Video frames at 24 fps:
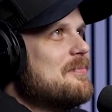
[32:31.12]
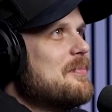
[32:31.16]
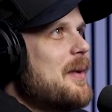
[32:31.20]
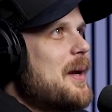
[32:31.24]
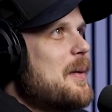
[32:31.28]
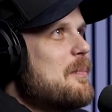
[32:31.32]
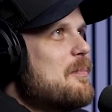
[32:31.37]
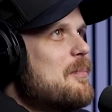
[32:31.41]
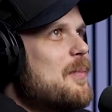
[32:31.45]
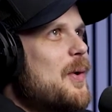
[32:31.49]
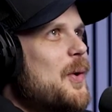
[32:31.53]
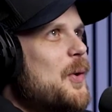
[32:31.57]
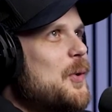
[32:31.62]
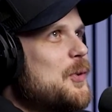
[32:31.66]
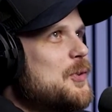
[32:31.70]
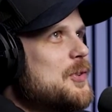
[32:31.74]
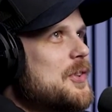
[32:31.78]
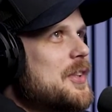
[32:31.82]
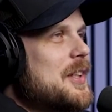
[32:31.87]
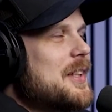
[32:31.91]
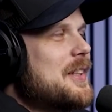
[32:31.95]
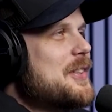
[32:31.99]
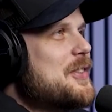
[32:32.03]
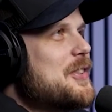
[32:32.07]
my
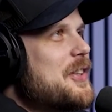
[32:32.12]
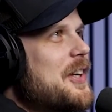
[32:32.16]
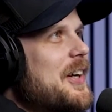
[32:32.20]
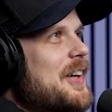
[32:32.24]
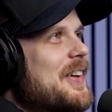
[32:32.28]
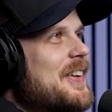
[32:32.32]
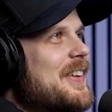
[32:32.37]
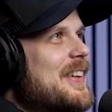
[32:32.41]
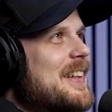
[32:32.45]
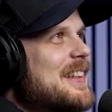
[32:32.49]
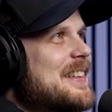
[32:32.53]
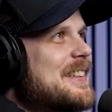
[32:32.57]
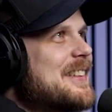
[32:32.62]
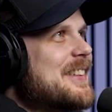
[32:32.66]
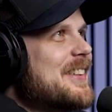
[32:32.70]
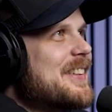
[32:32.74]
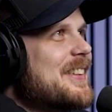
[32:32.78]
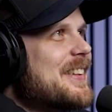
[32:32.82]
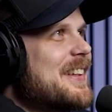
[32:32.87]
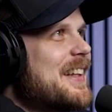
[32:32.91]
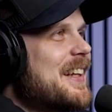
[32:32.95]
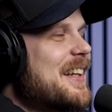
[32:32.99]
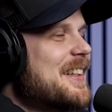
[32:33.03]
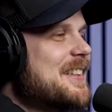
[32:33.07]
most
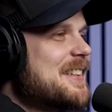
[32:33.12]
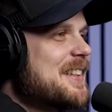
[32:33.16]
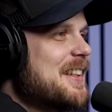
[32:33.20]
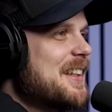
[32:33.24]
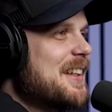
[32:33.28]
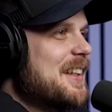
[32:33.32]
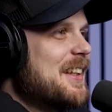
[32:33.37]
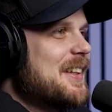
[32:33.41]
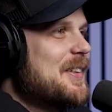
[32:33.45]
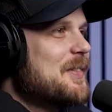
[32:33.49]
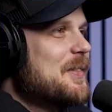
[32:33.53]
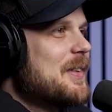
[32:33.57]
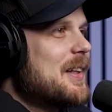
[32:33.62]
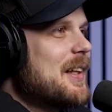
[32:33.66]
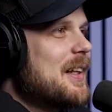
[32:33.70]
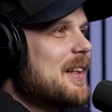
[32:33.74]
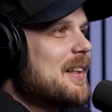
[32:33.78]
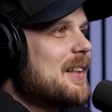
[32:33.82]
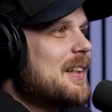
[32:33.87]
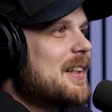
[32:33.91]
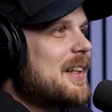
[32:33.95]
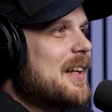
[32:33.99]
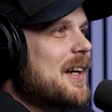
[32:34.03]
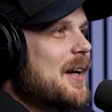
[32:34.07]
cherished lesson in
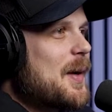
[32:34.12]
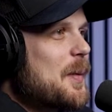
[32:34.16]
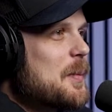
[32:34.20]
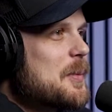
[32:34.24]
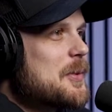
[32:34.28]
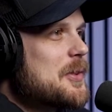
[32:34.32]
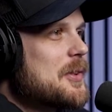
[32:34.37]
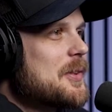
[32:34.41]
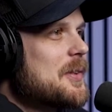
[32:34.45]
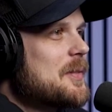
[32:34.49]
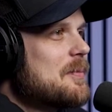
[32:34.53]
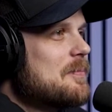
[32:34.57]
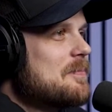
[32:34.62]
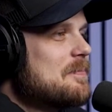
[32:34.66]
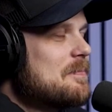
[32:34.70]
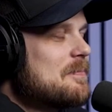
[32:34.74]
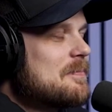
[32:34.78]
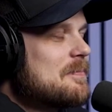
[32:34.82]
reality capture.